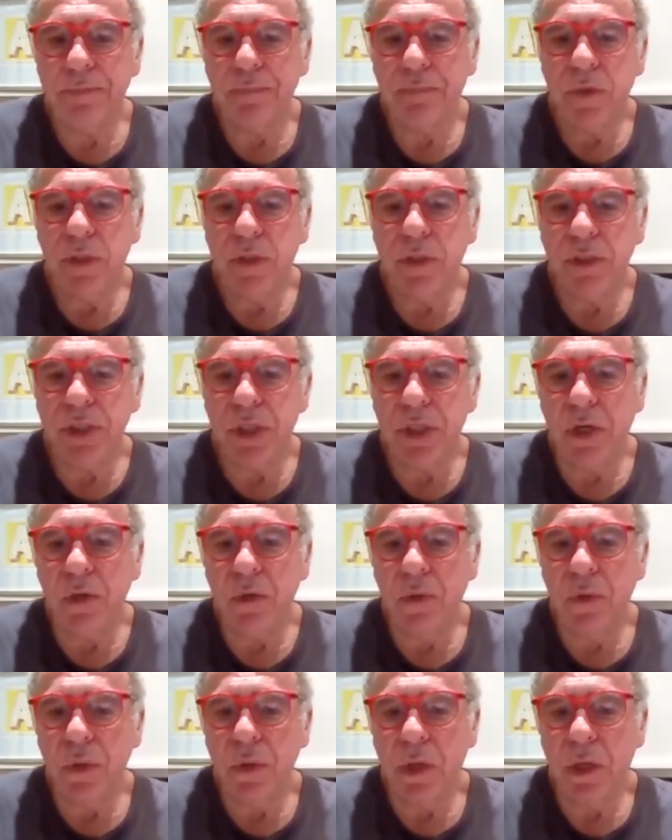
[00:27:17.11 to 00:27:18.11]

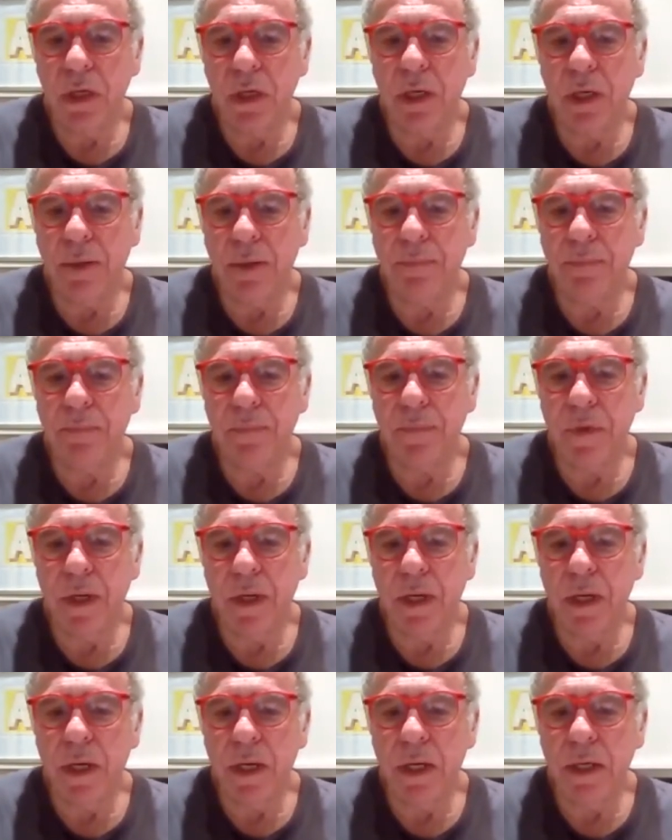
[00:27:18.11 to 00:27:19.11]
So
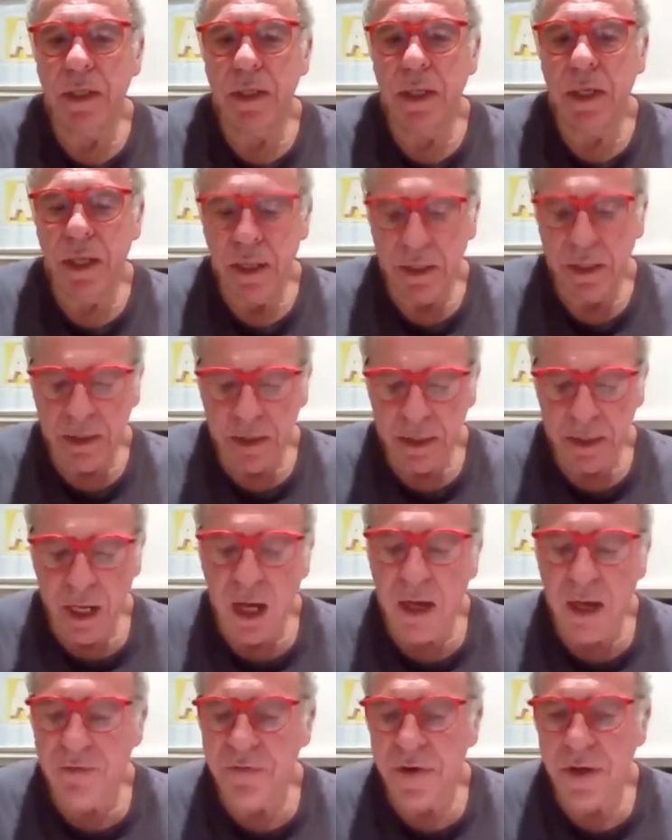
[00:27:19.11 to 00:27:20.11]
and
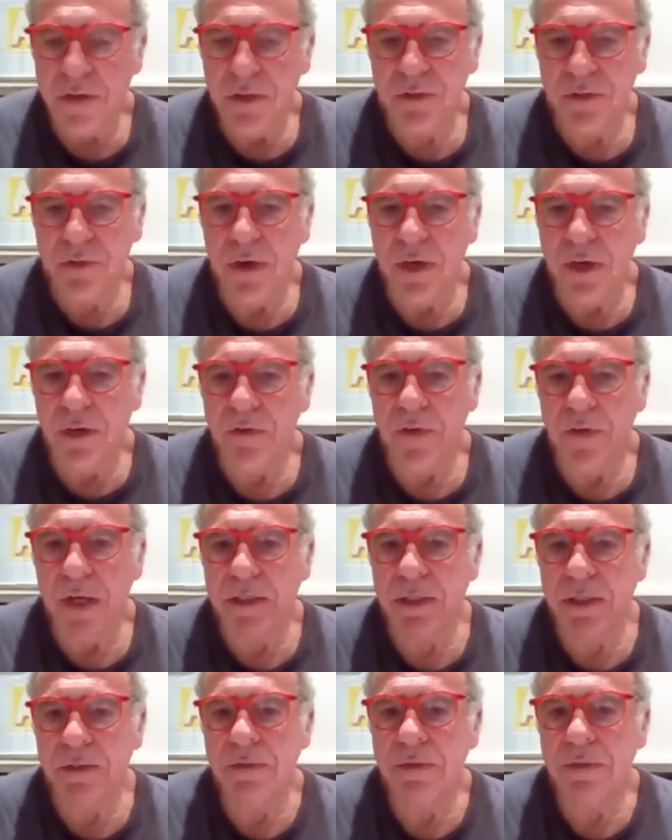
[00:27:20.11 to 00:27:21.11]
I found it's very
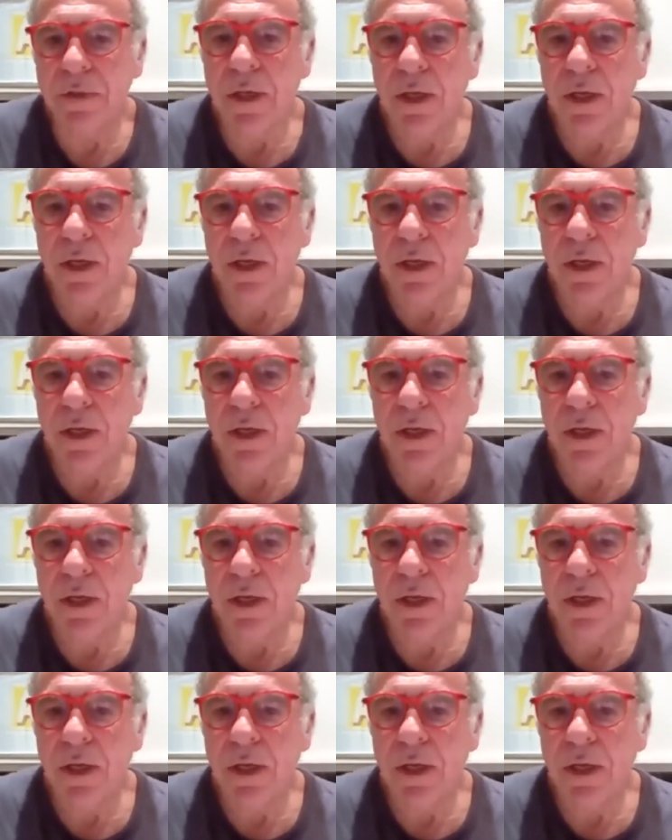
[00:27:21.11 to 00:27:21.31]
effective.